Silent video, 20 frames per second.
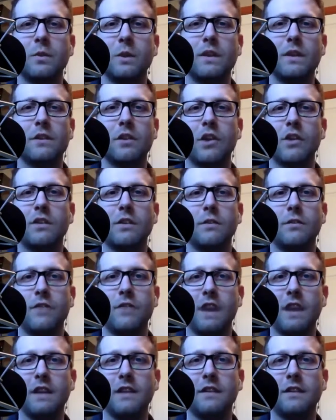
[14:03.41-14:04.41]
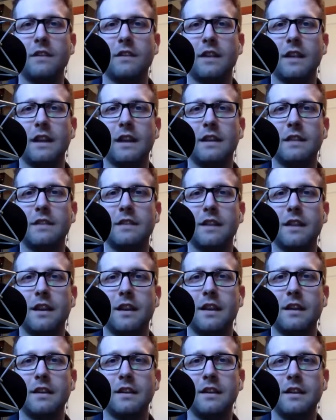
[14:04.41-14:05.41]
we start to face. And,
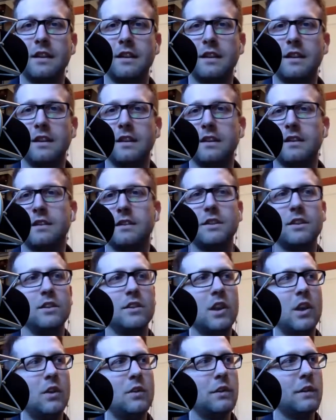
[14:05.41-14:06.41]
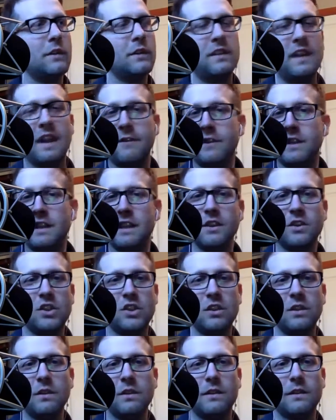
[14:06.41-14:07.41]
uh, you know, there's safety
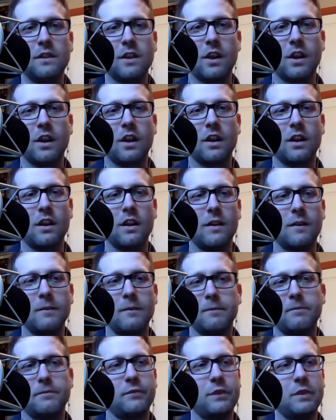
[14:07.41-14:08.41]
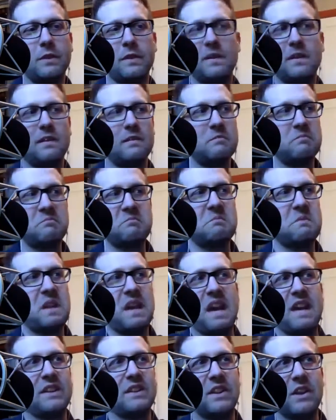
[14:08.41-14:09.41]
issues. Are
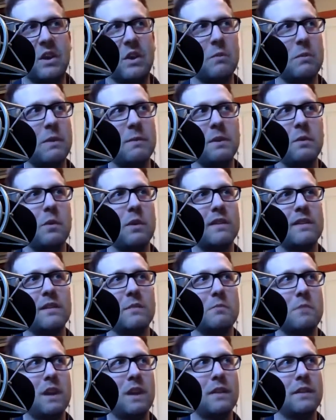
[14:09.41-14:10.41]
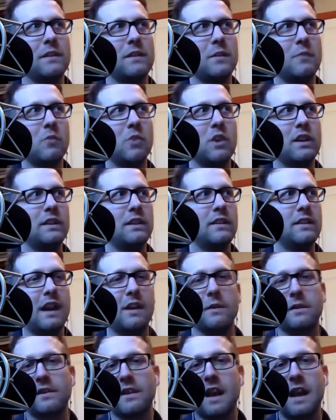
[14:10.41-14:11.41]
I don't know, maybe once a month someone is
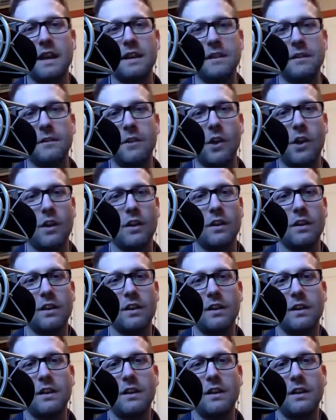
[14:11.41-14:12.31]
outside of our